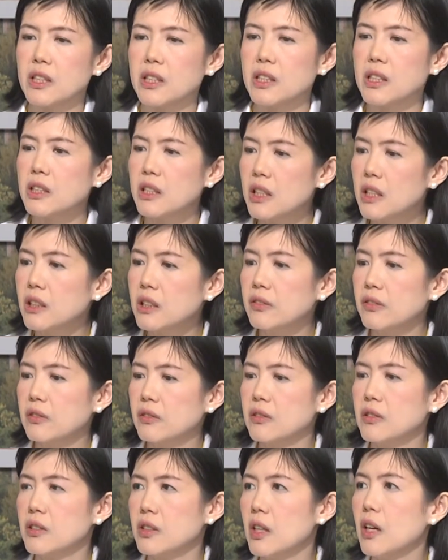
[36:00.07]
anything.
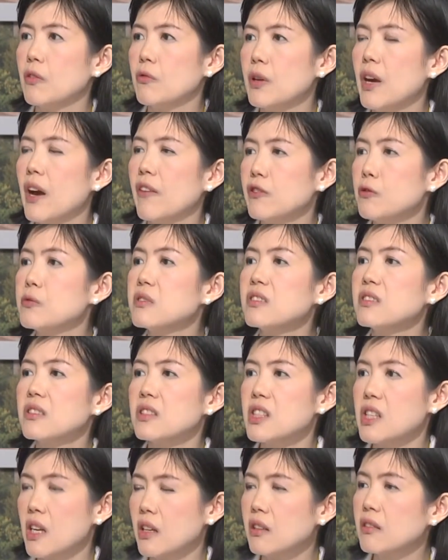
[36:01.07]
Yeah, we have to
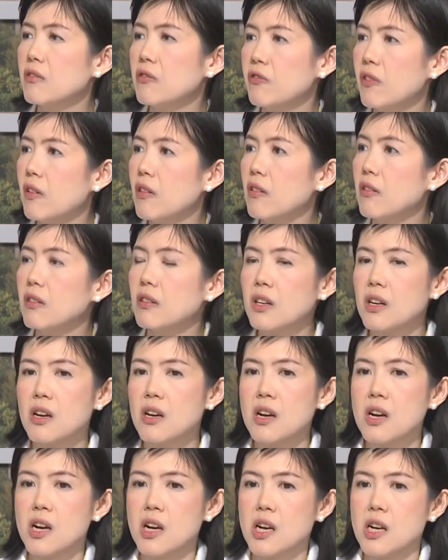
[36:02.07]
check for
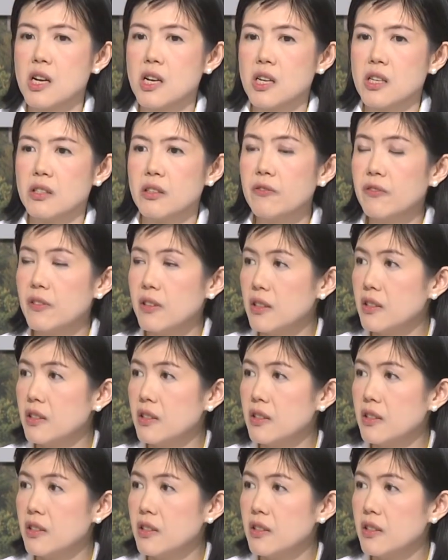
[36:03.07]
syphilis.